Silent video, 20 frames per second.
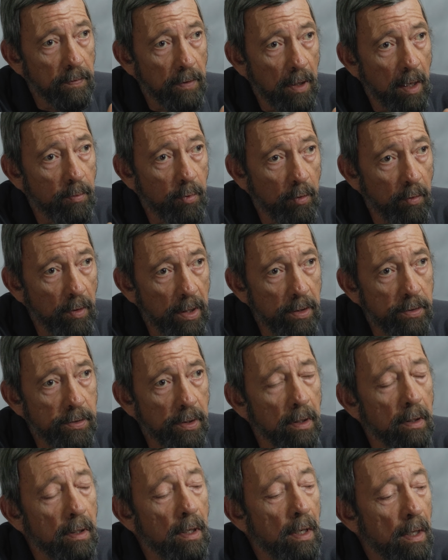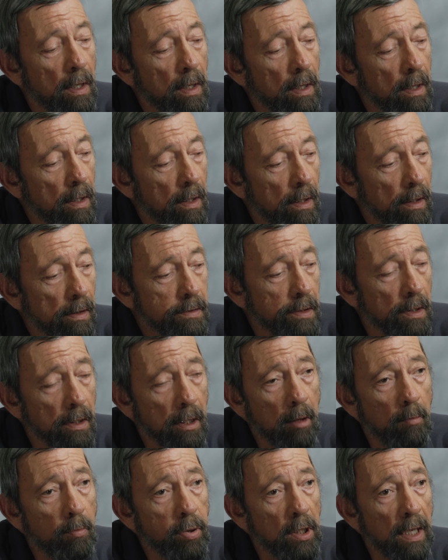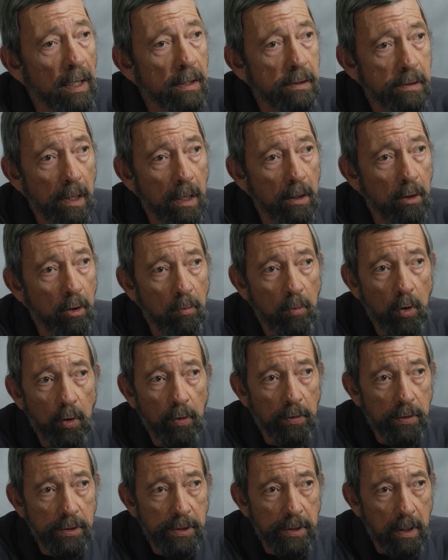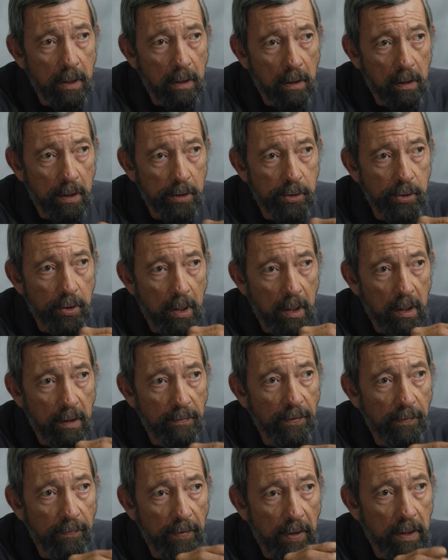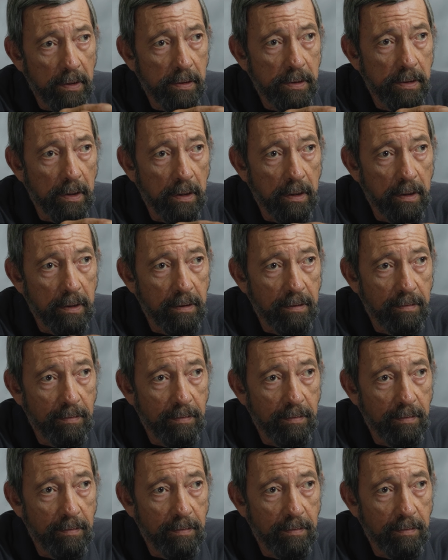operation, It's a complex psychomotor skill, a chain of events that